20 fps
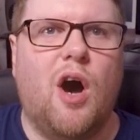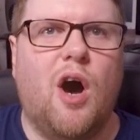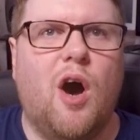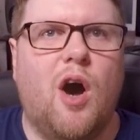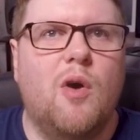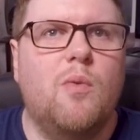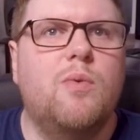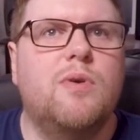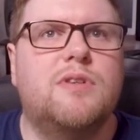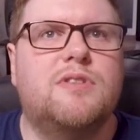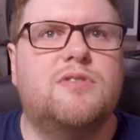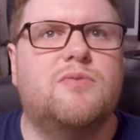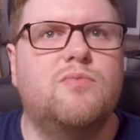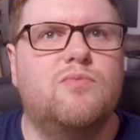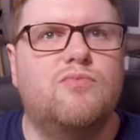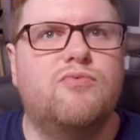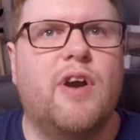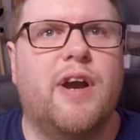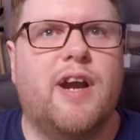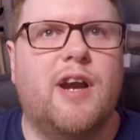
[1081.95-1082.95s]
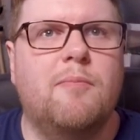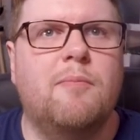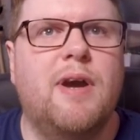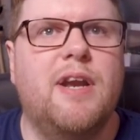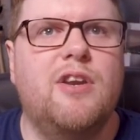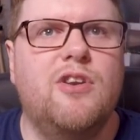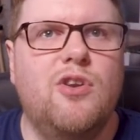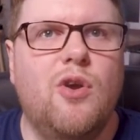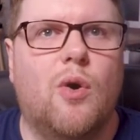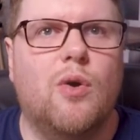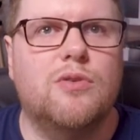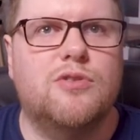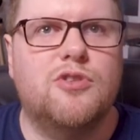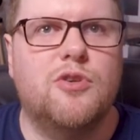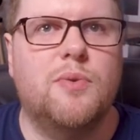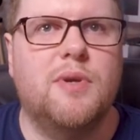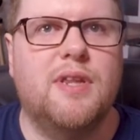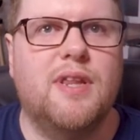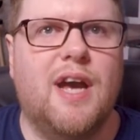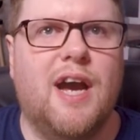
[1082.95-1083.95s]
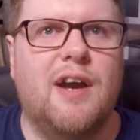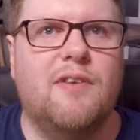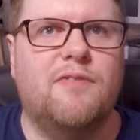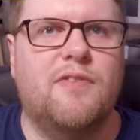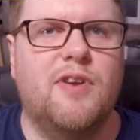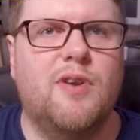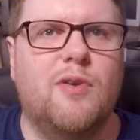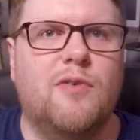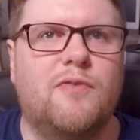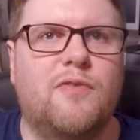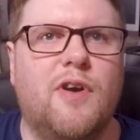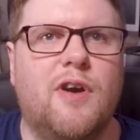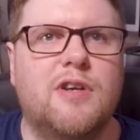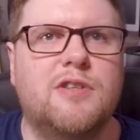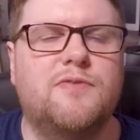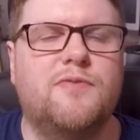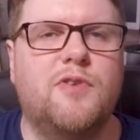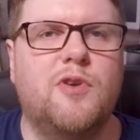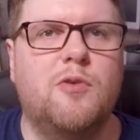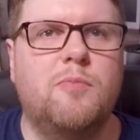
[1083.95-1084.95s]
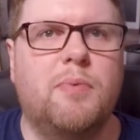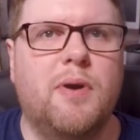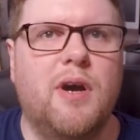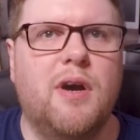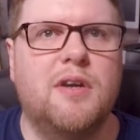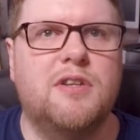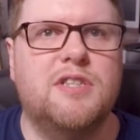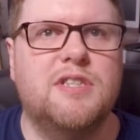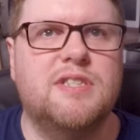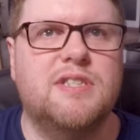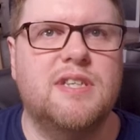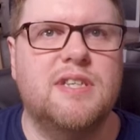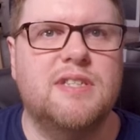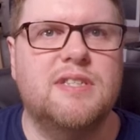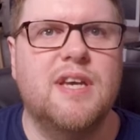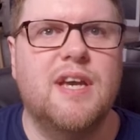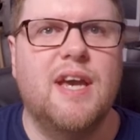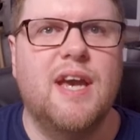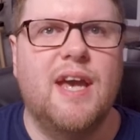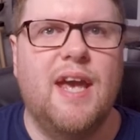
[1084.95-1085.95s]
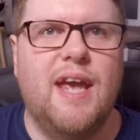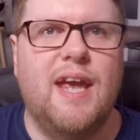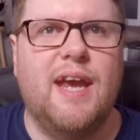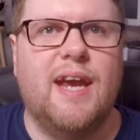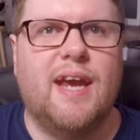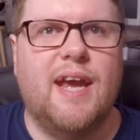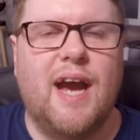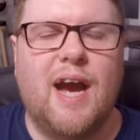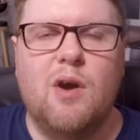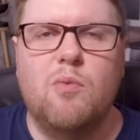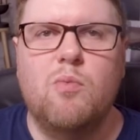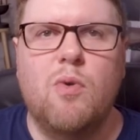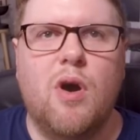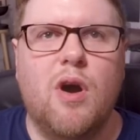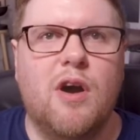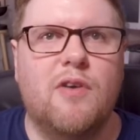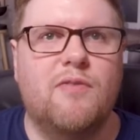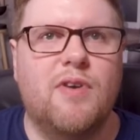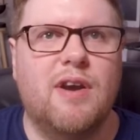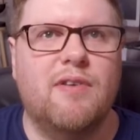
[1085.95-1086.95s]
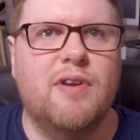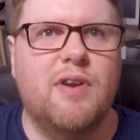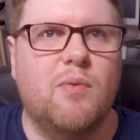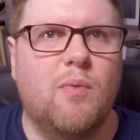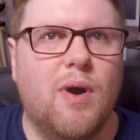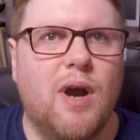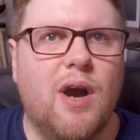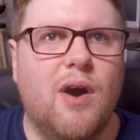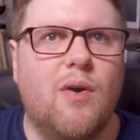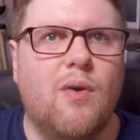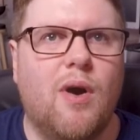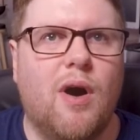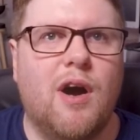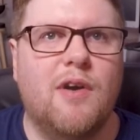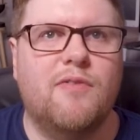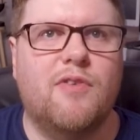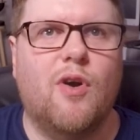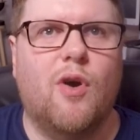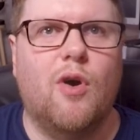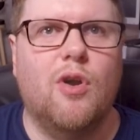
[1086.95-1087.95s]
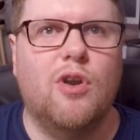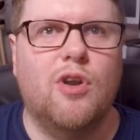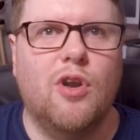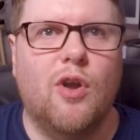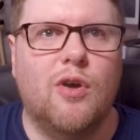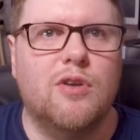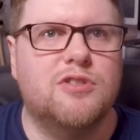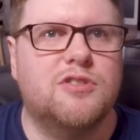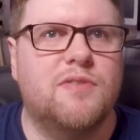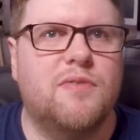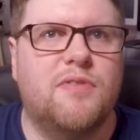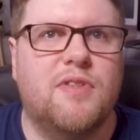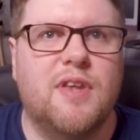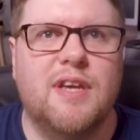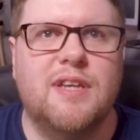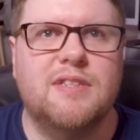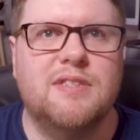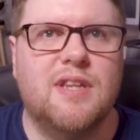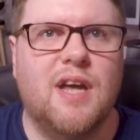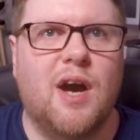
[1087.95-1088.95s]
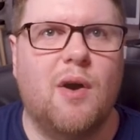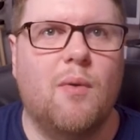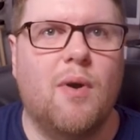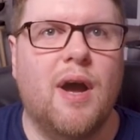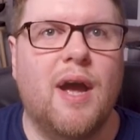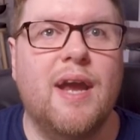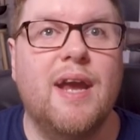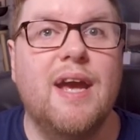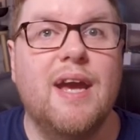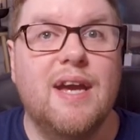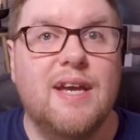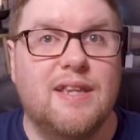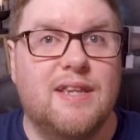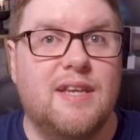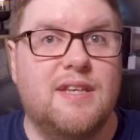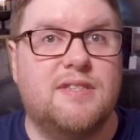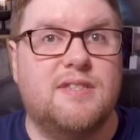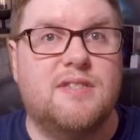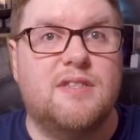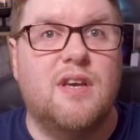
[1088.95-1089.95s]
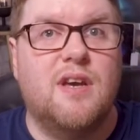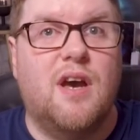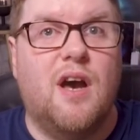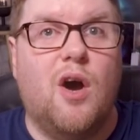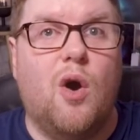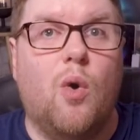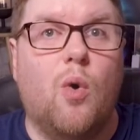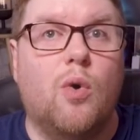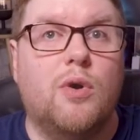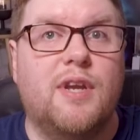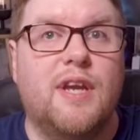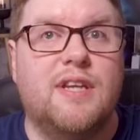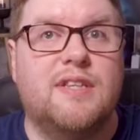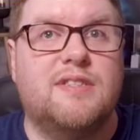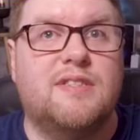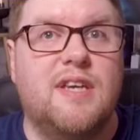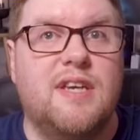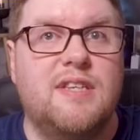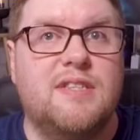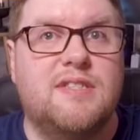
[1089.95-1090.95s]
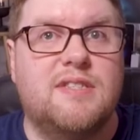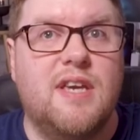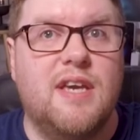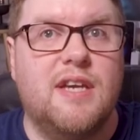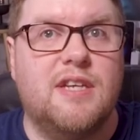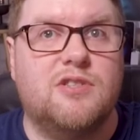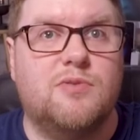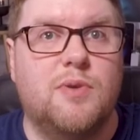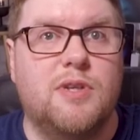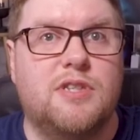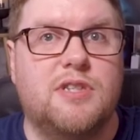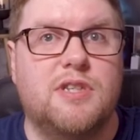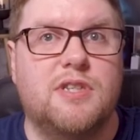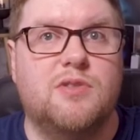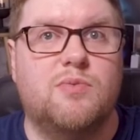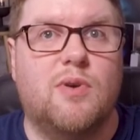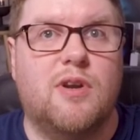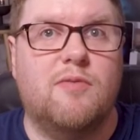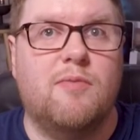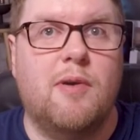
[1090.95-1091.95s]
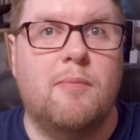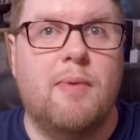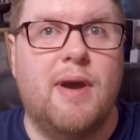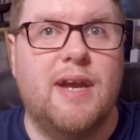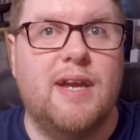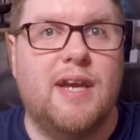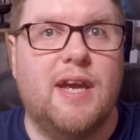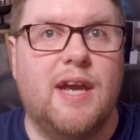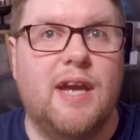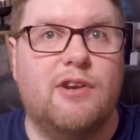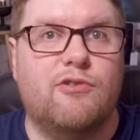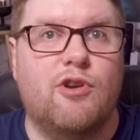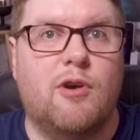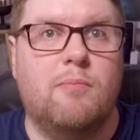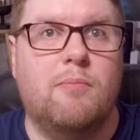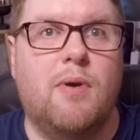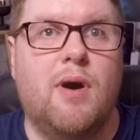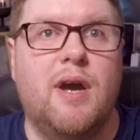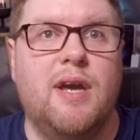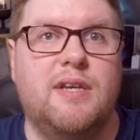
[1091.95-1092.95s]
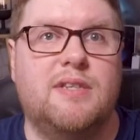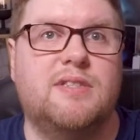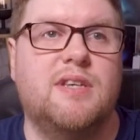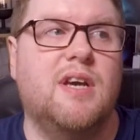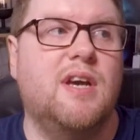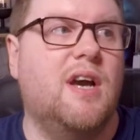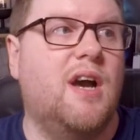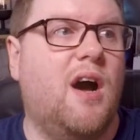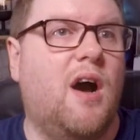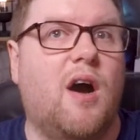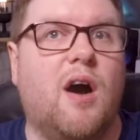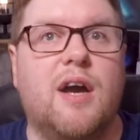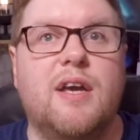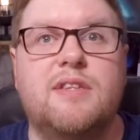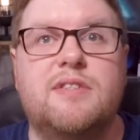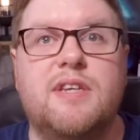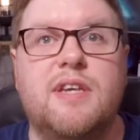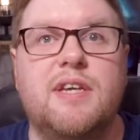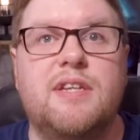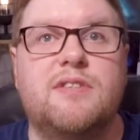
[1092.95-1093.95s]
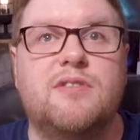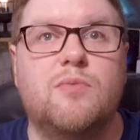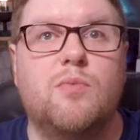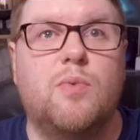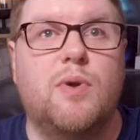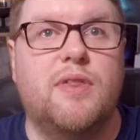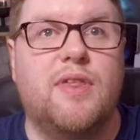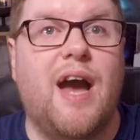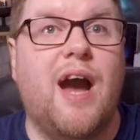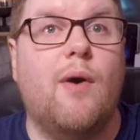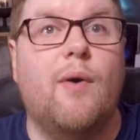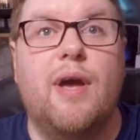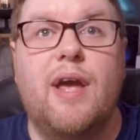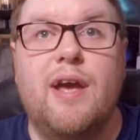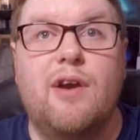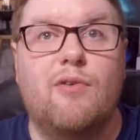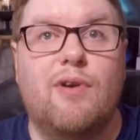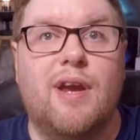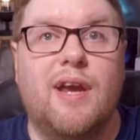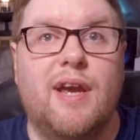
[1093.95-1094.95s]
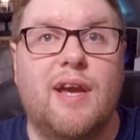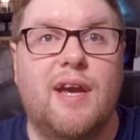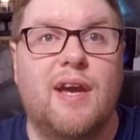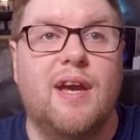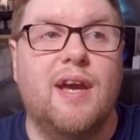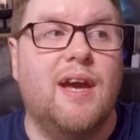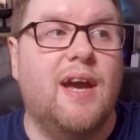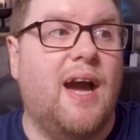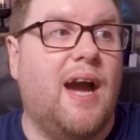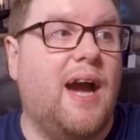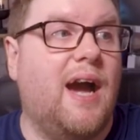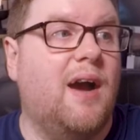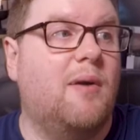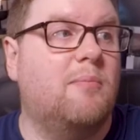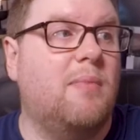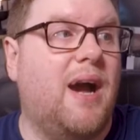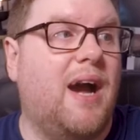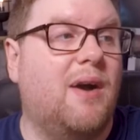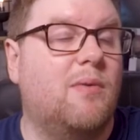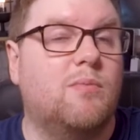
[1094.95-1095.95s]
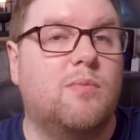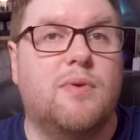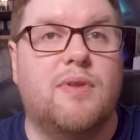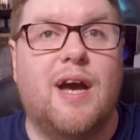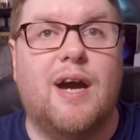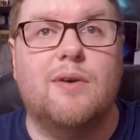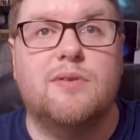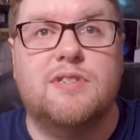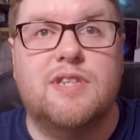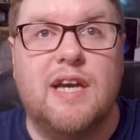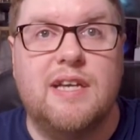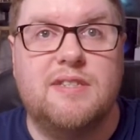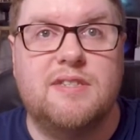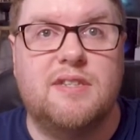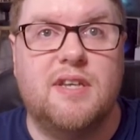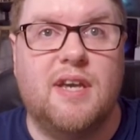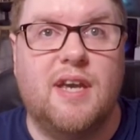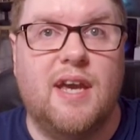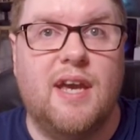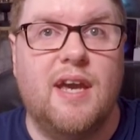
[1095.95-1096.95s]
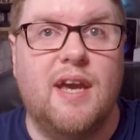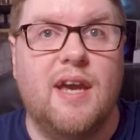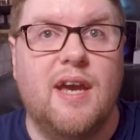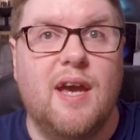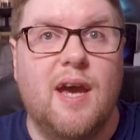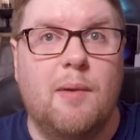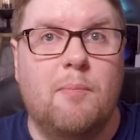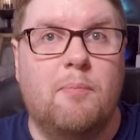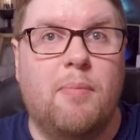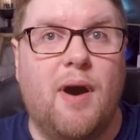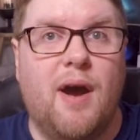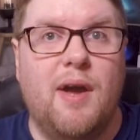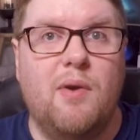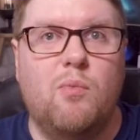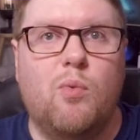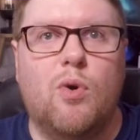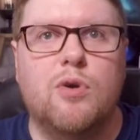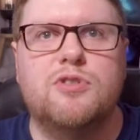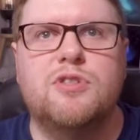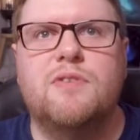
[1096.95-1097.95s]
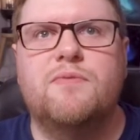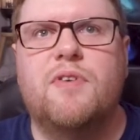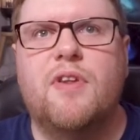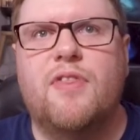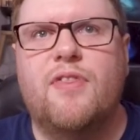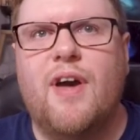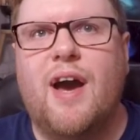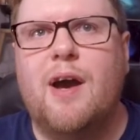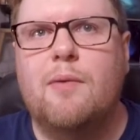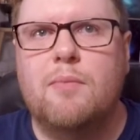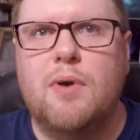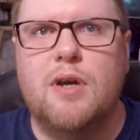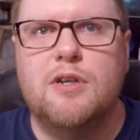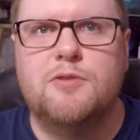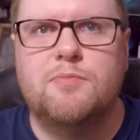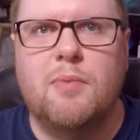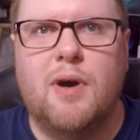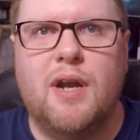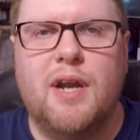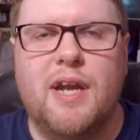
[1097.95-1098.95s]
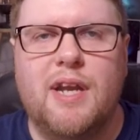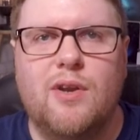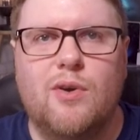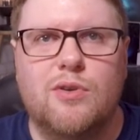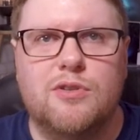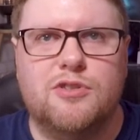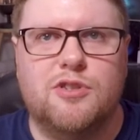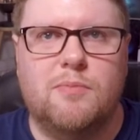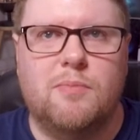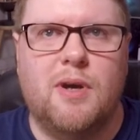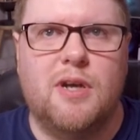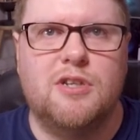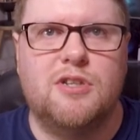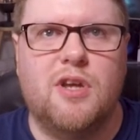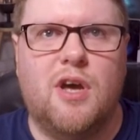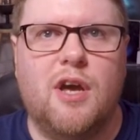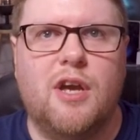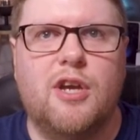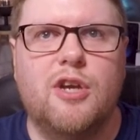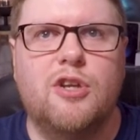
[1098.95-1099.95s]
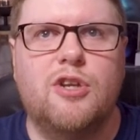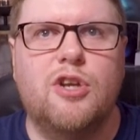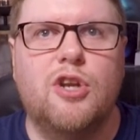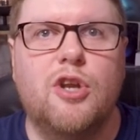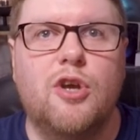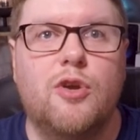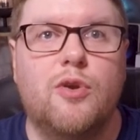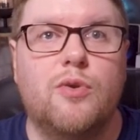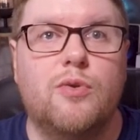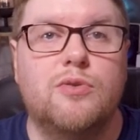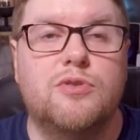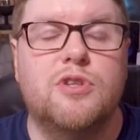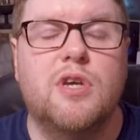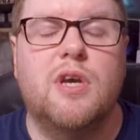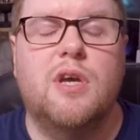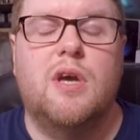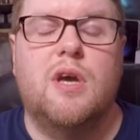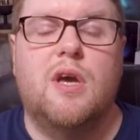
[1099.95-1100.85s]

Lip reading: I would recommend not doing that for your first few purchases. It can work very well. I've got lots of things that way. This Audix D6, which is one of my main kick drum mics, I did without hearing it and without testing it, but it wasn't for that much money, not so much that I could lose.